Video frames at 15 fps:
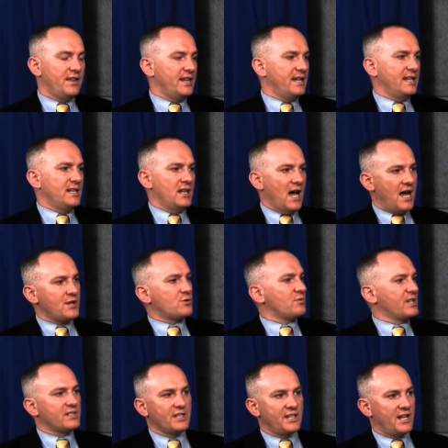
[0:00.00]
Not
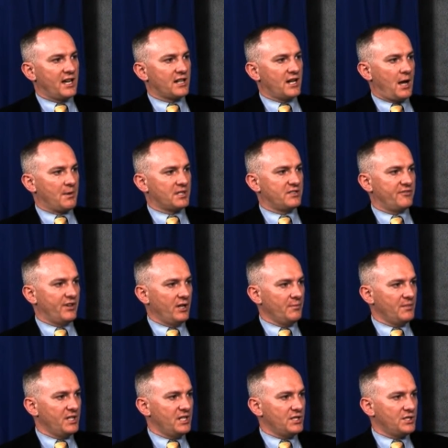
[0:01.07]
directly an economic
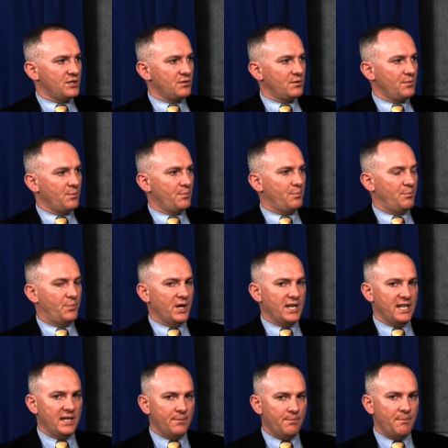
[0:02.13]
development issue, but
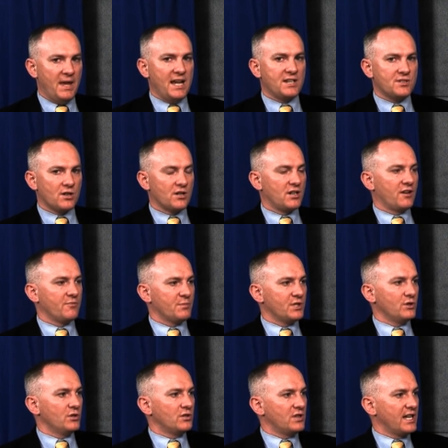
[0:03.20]
it makes our government
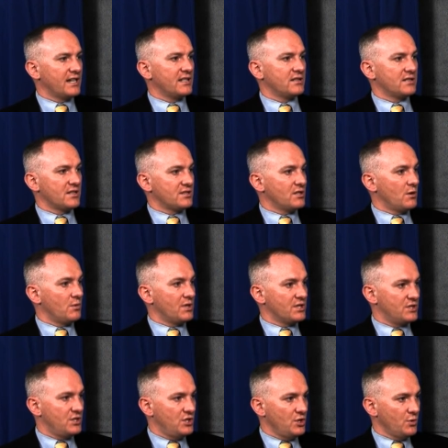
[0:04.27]
look like it doesn't know what it's
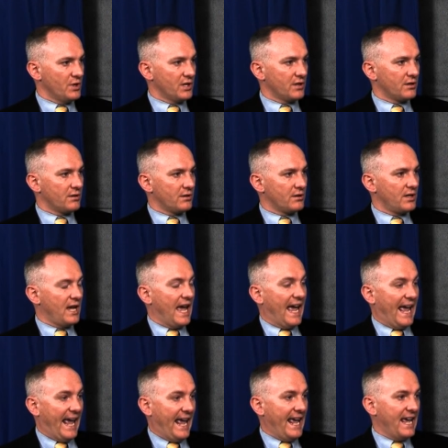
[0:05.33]
doing.
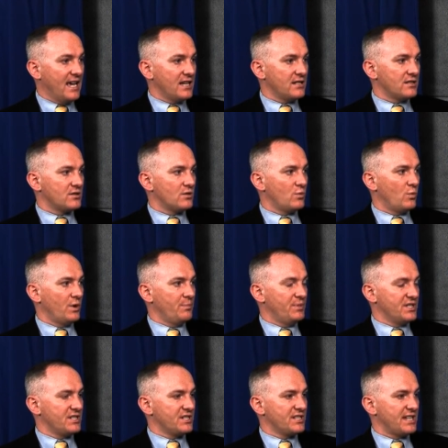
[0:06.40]
And when
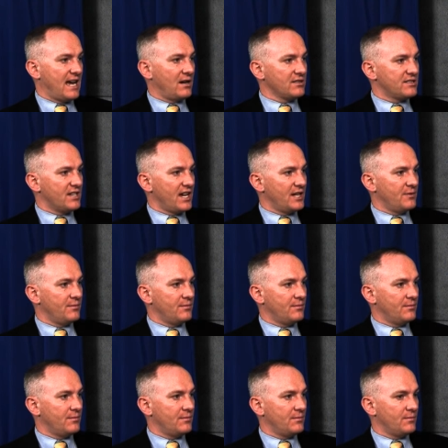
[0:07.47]
businesses outside
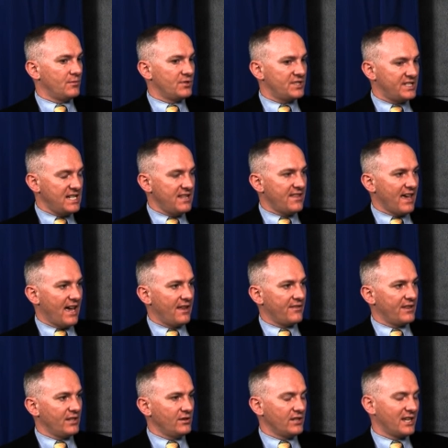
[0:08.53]
see that,
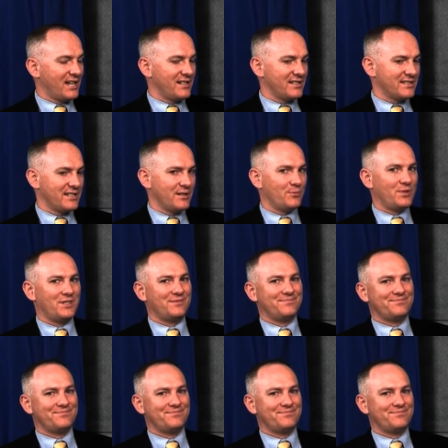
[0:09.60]
they look at it and say, well,